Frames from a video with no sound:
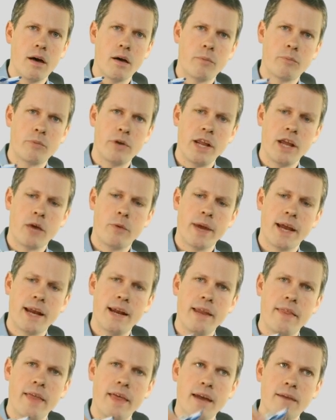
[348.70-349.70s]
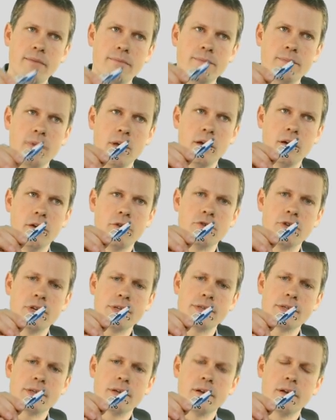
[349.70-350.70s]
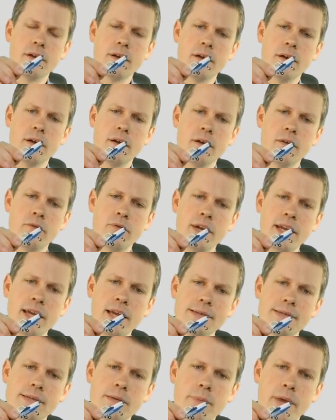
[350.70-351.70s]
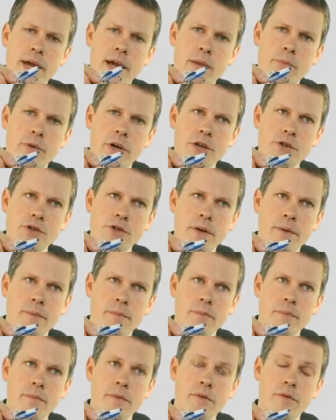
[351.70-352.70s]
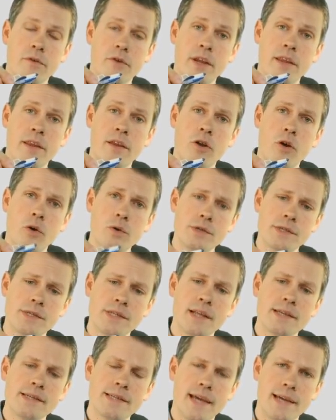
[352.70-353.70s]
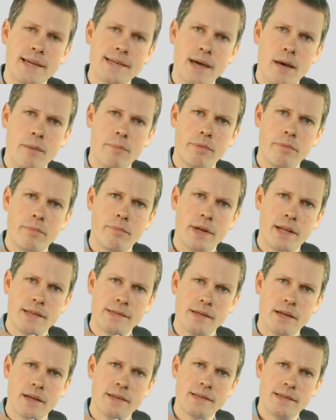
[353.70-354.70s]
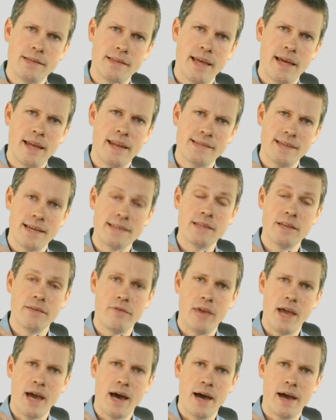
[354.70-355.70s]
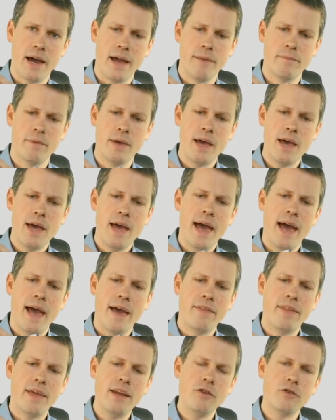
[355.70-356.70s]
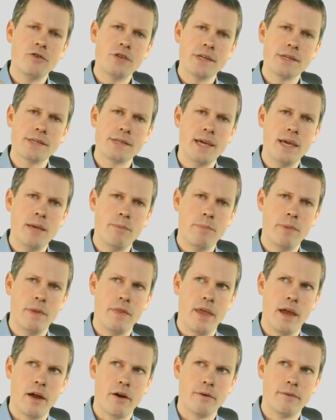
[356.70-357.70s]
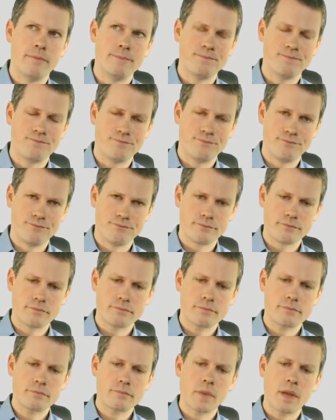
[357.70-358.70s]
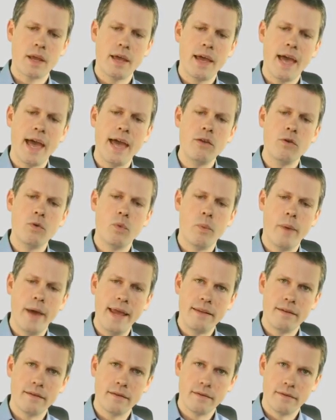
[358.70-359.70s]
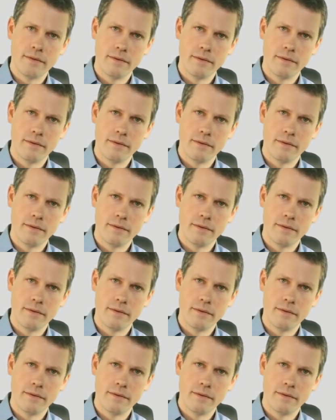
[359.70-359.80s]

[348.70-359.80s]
pretty quickly, then just release the back pressure so that the nose still stays up, but it's not that excessively high. And then you just keep it there. And you wait